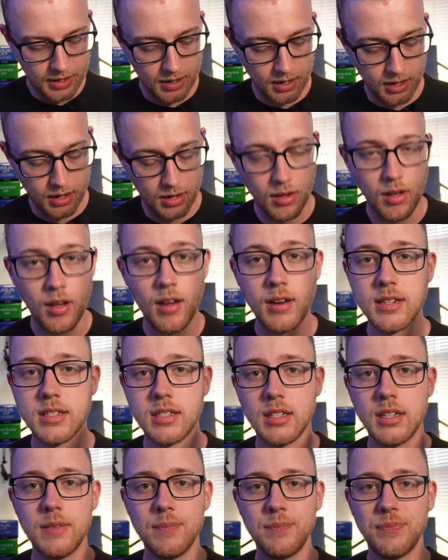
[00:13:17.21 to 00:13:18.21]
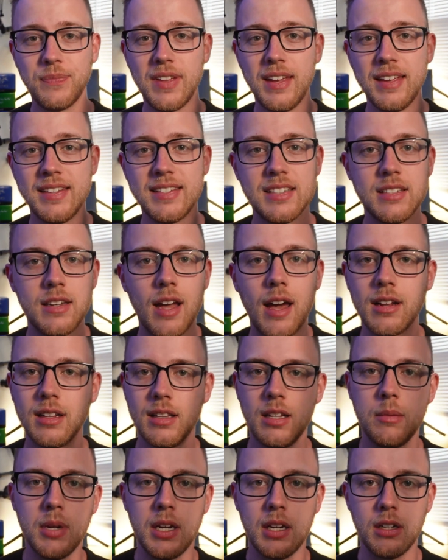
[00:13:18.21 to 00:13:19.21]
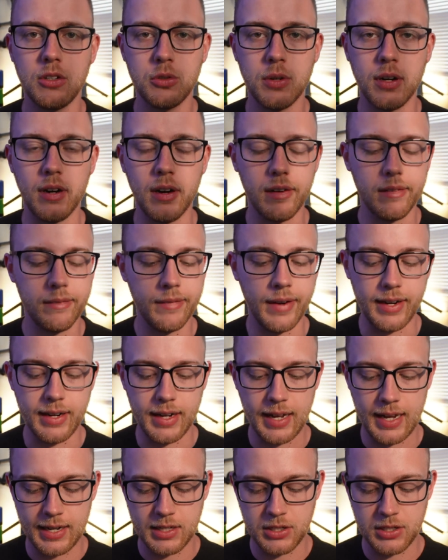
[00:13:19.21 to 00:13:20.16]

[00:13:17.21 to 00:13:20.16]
Honestly, it's not a limiting trigger, right?